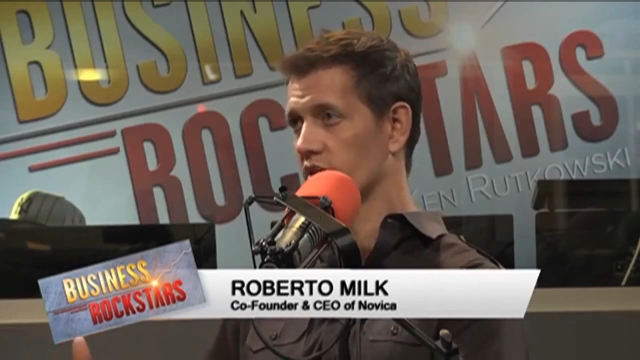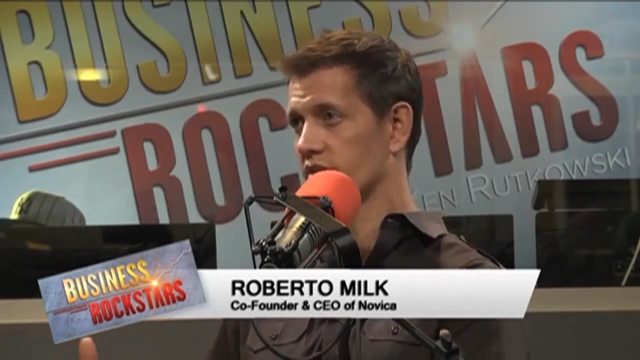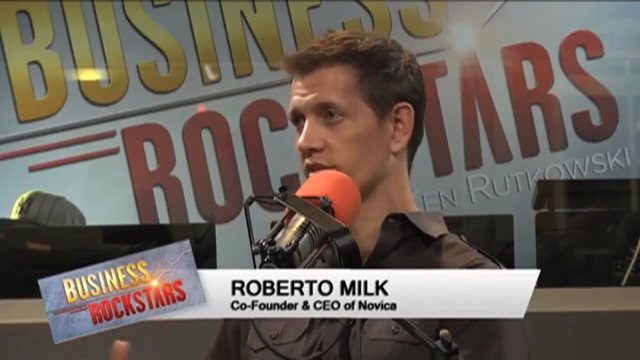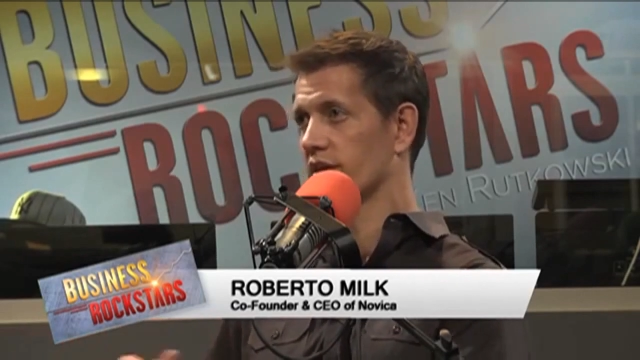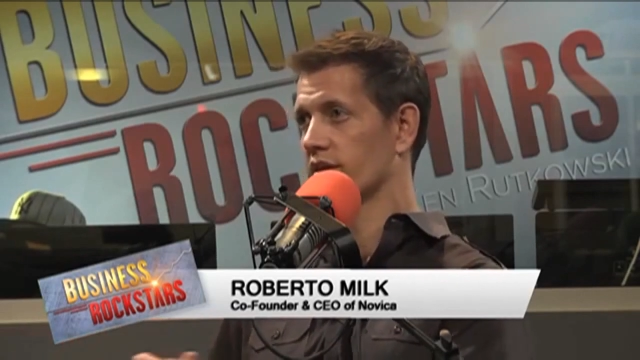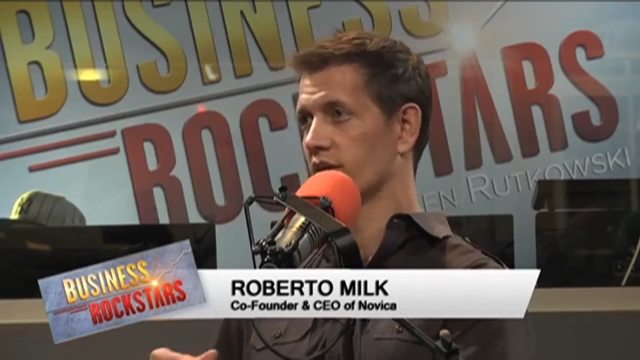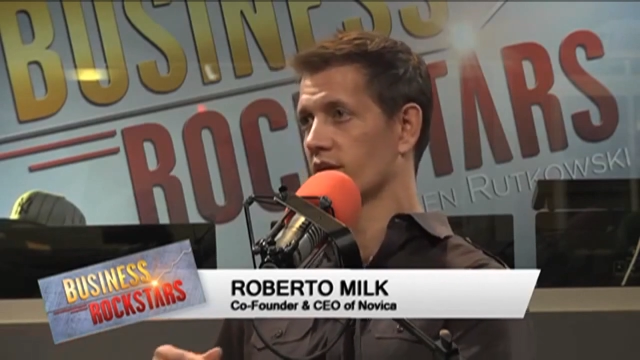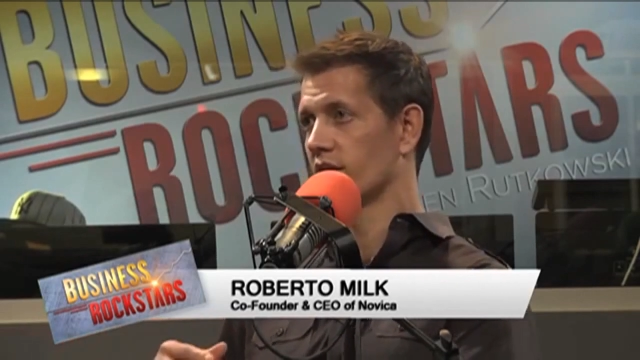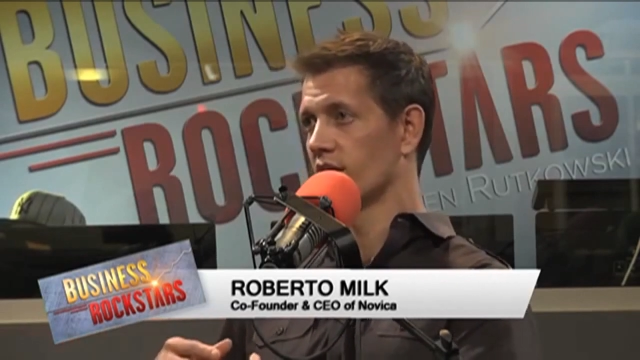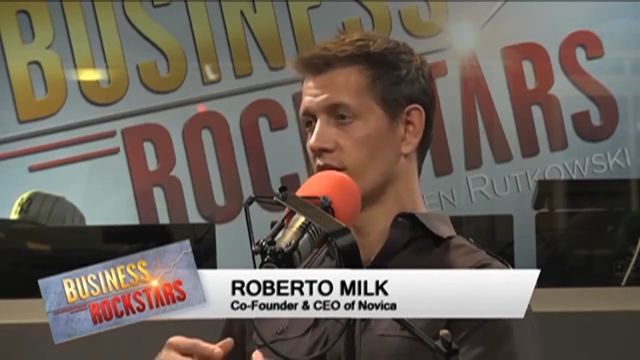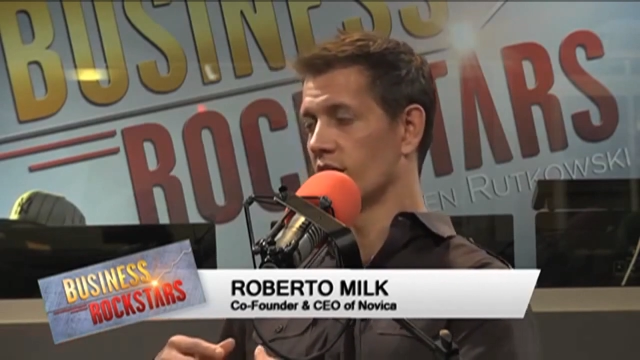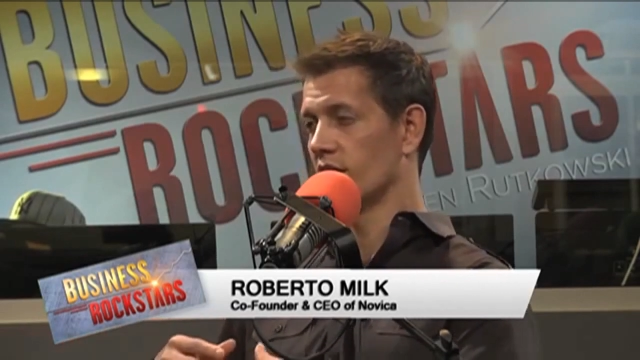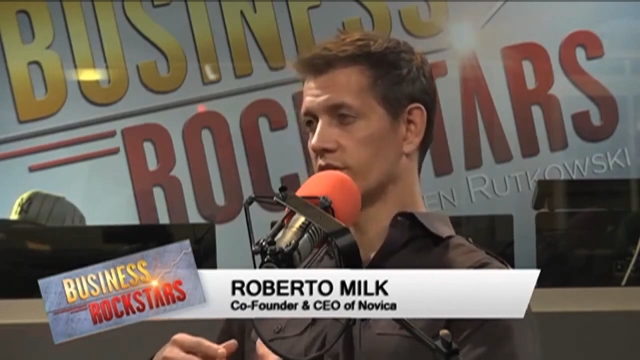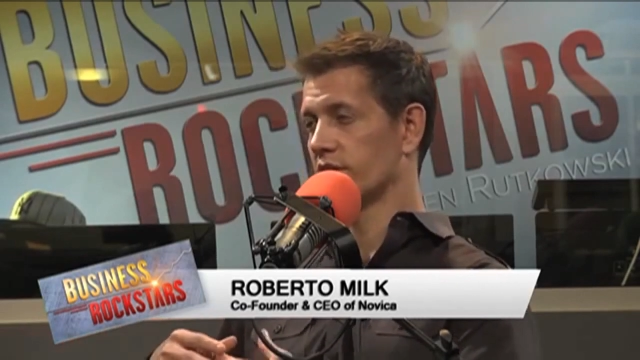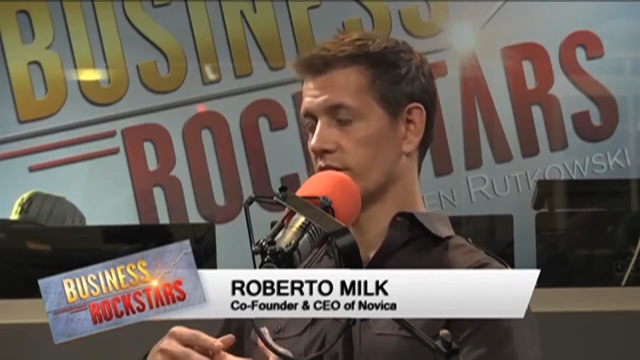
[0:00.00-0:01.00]
It's like
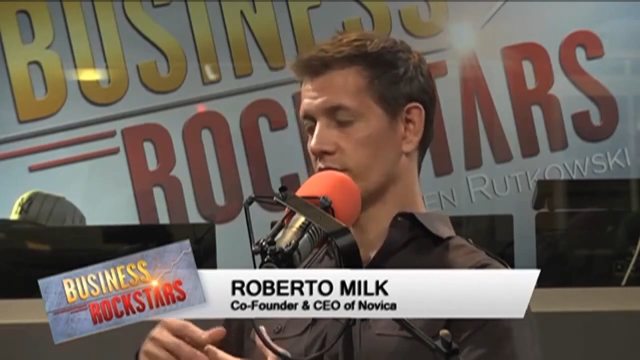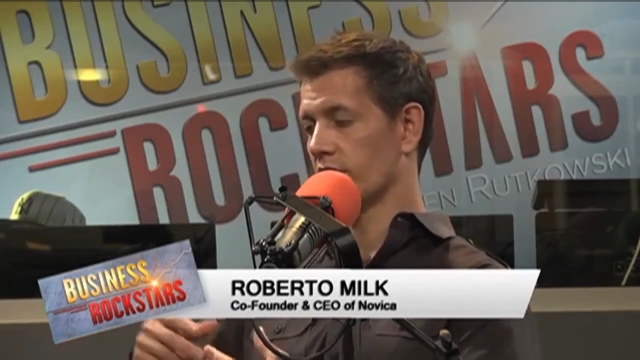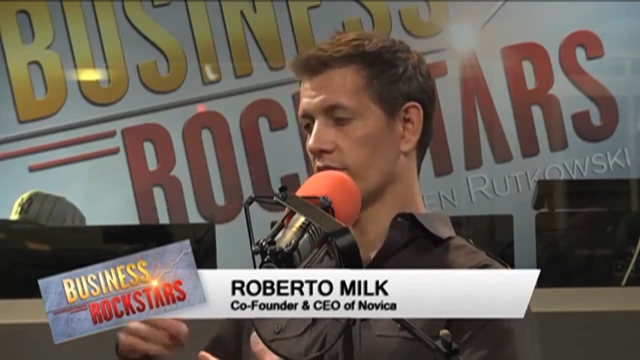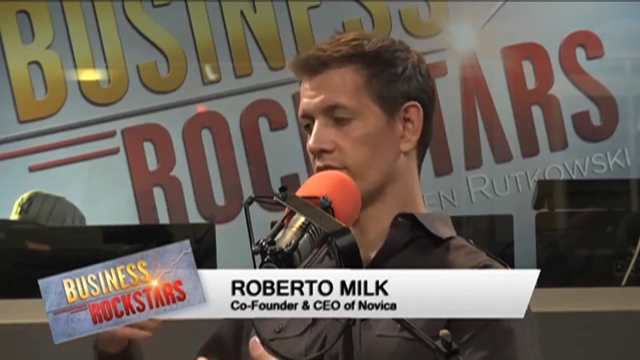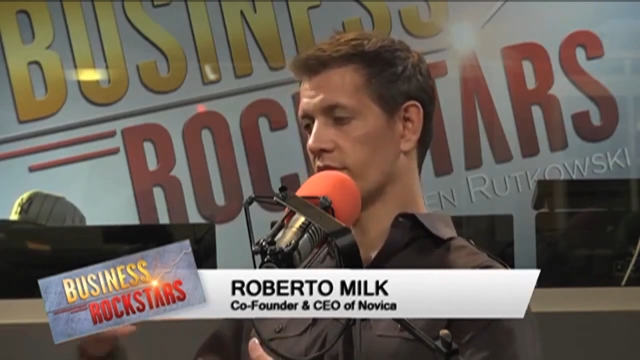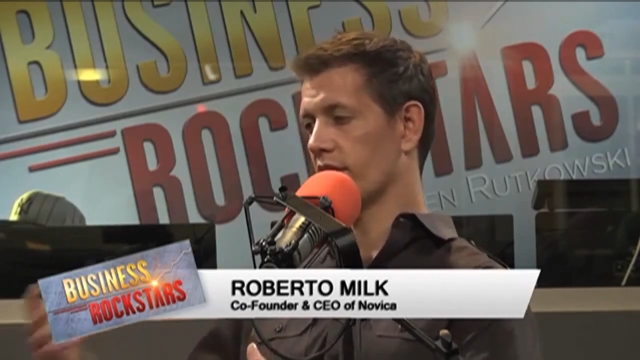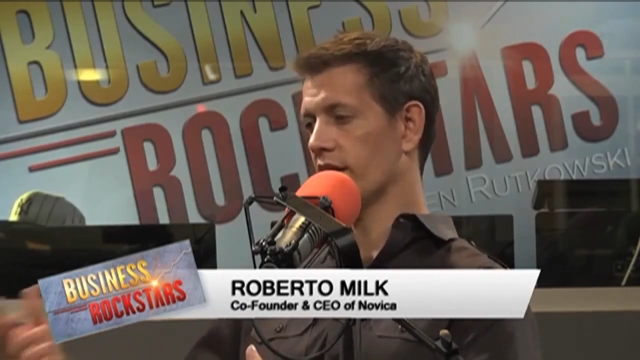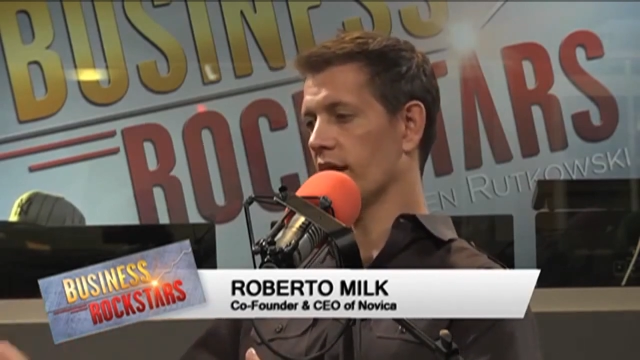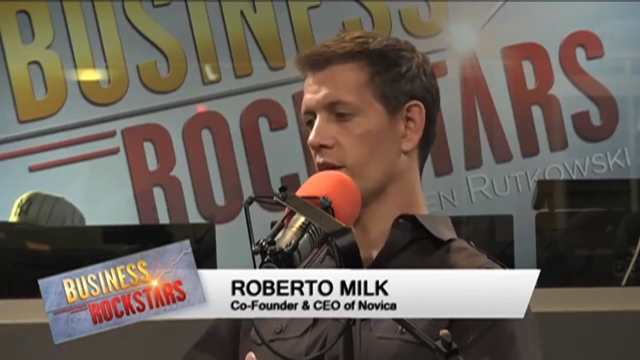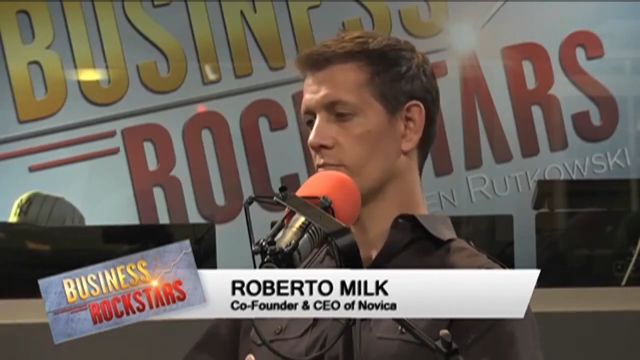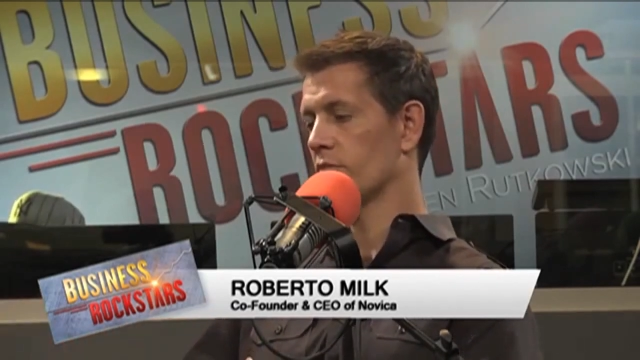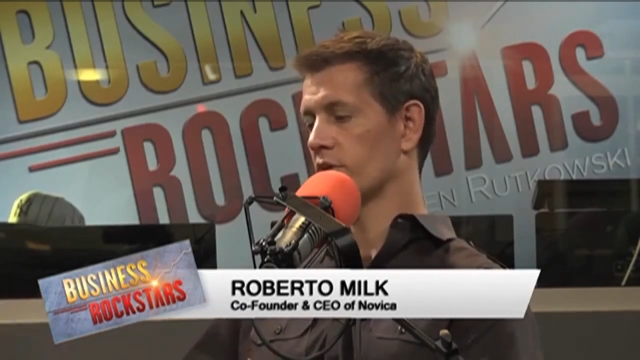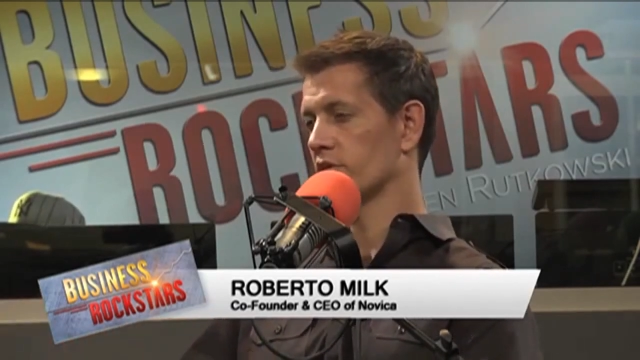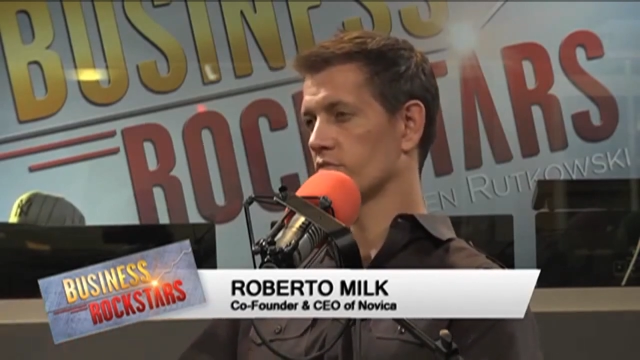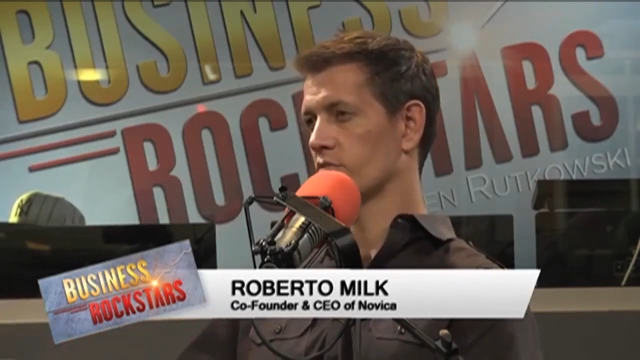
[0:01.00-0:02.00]
it's like if they
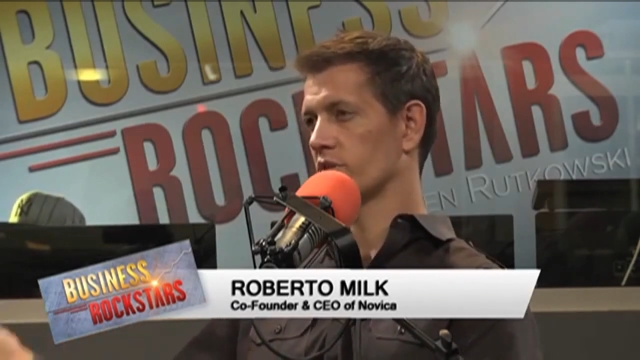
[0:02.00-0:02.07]
help us